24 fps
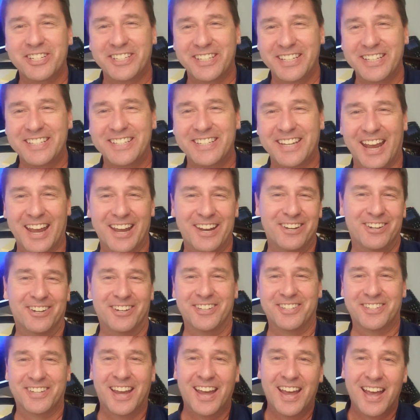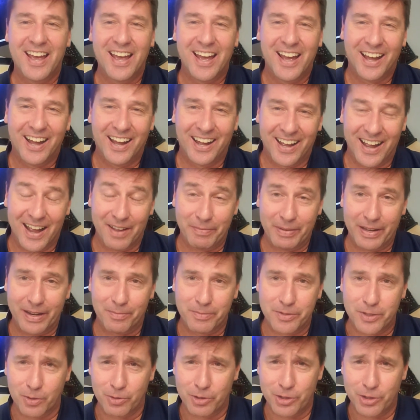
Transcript: standards. I'm so